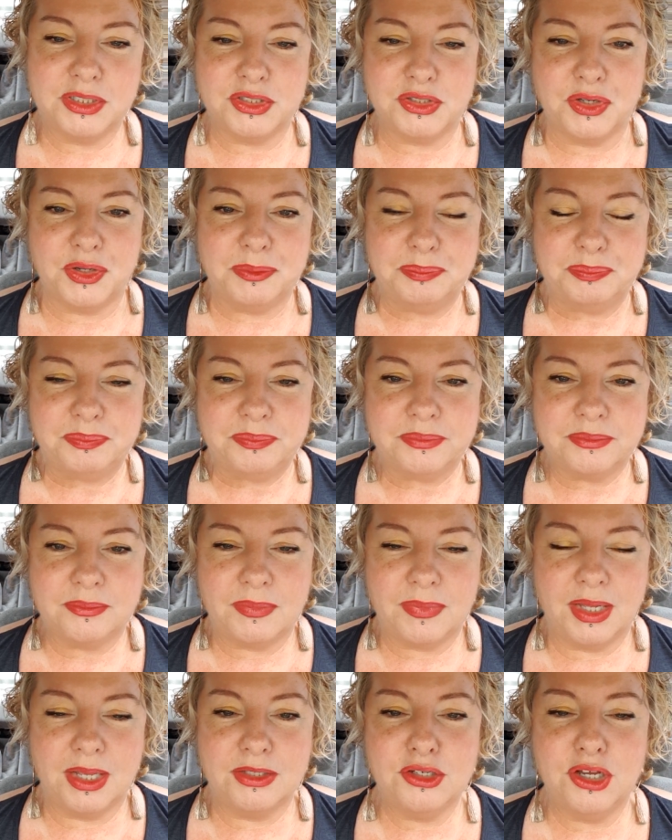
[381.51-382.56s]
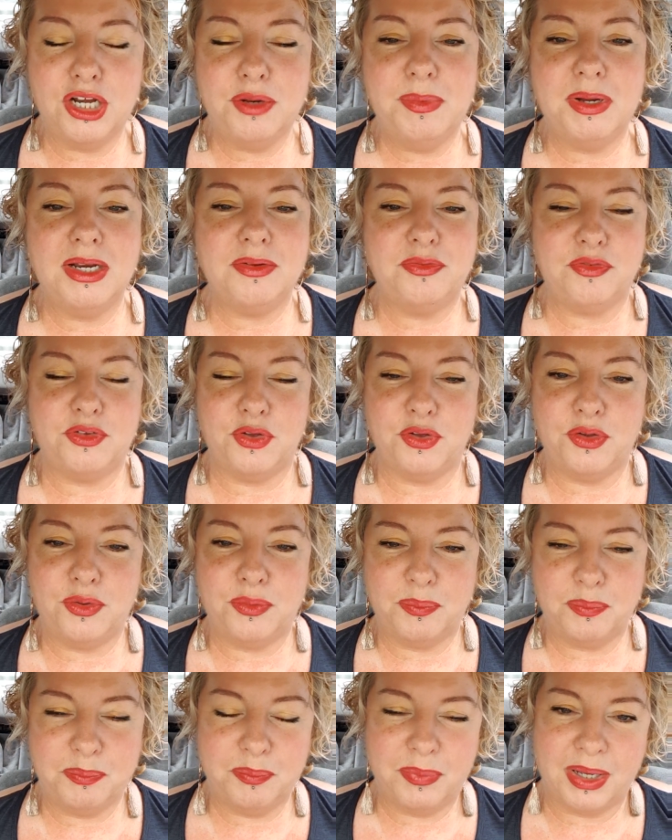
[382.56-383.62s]
So there's only been a
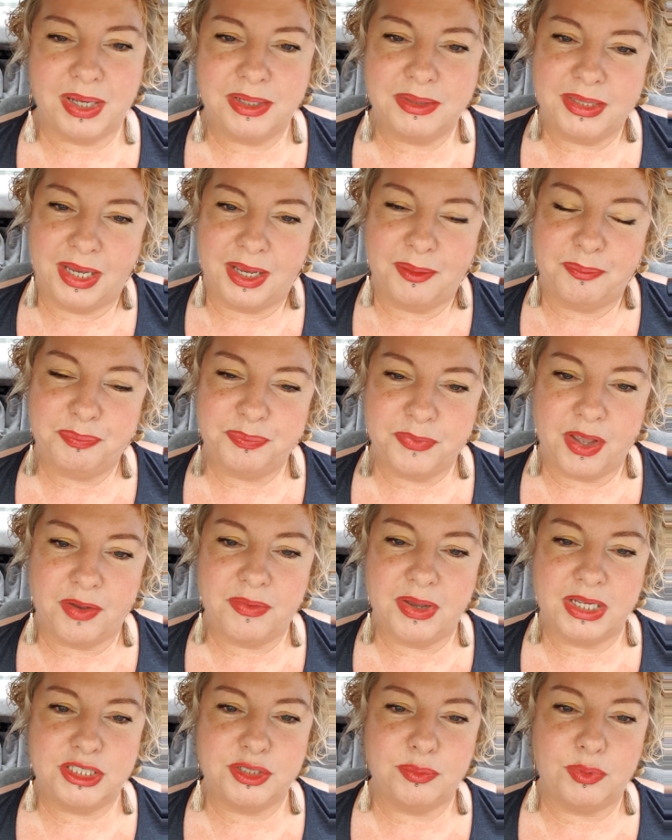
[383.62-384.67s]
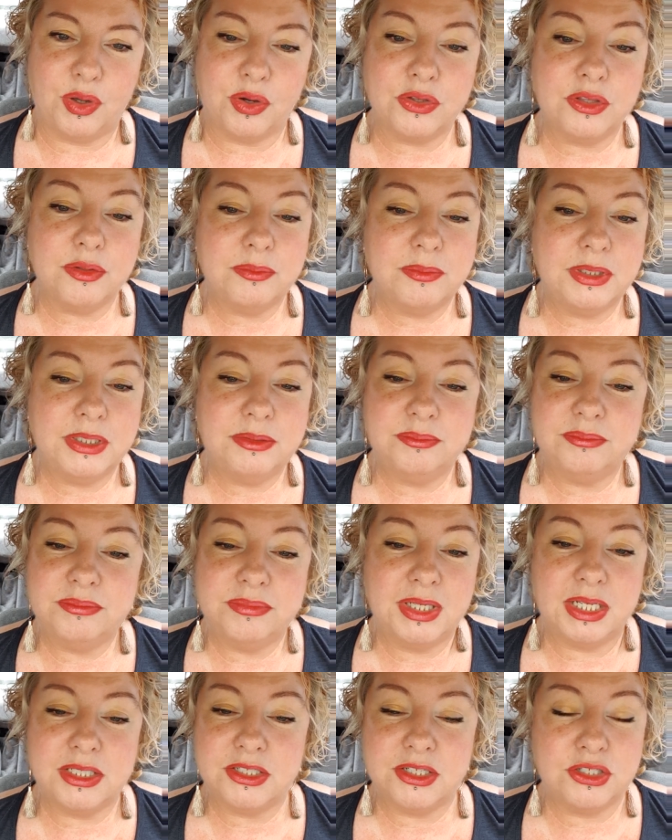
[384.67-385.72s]
few, but yeah, I've had to block them, and
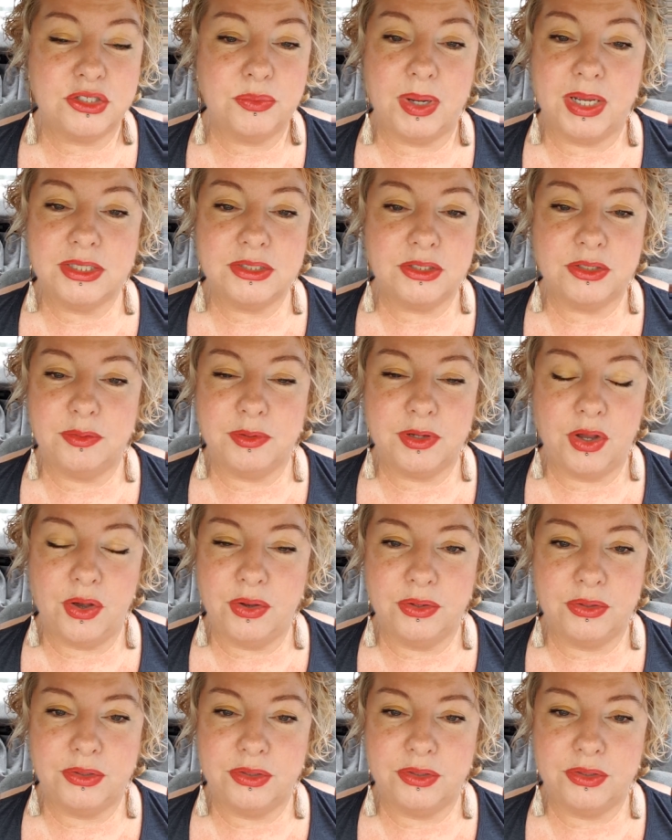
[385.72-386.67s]
that's just the way it's going to go,